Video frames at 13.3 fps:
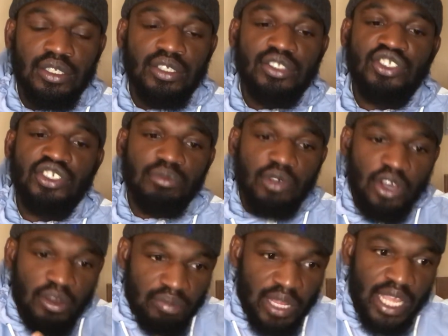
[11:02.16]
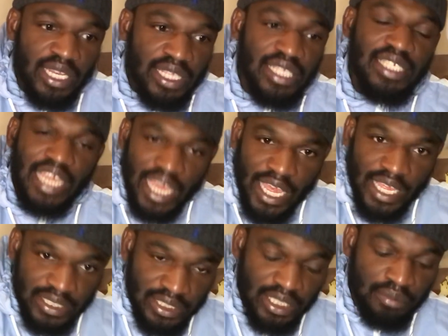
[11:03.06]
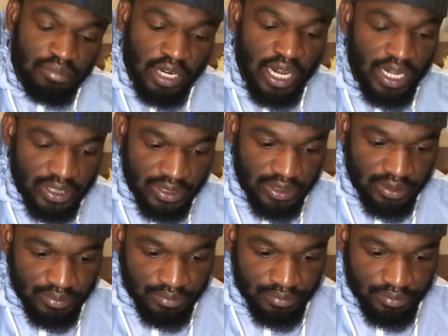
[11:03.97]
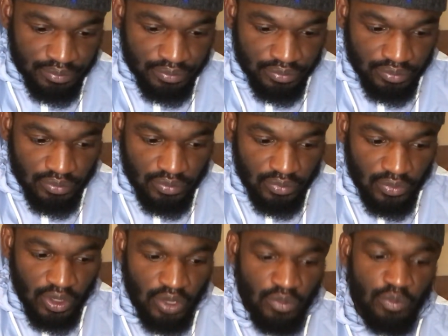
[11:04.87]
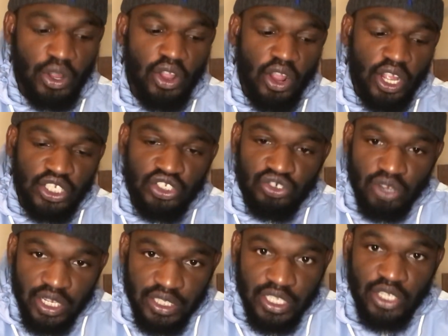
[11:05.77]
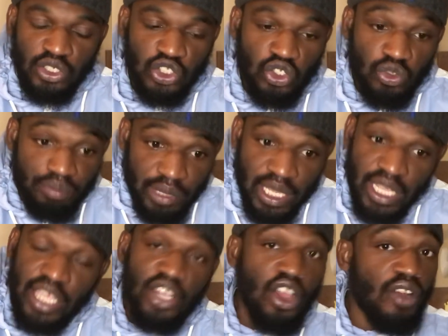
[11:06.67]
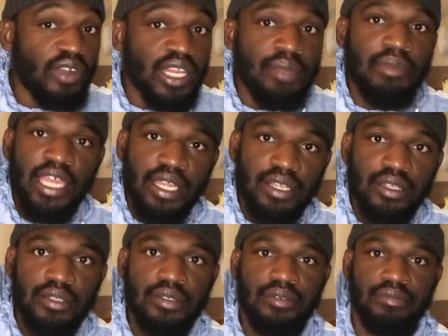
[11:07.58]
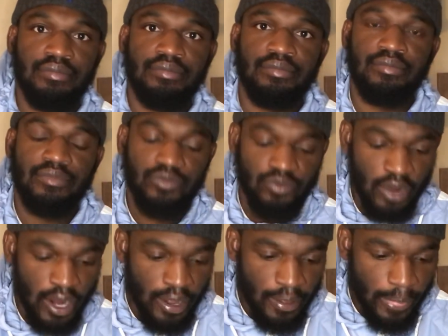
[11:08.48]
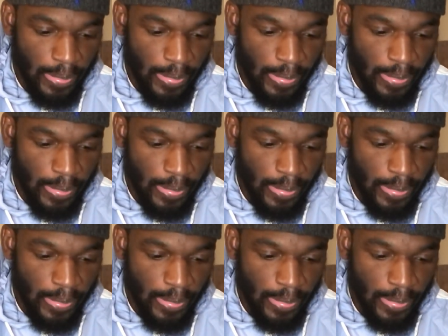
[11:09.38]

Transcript: Jamal Blanding, Khaz, and Braz regarding drug deals to be and already made, right?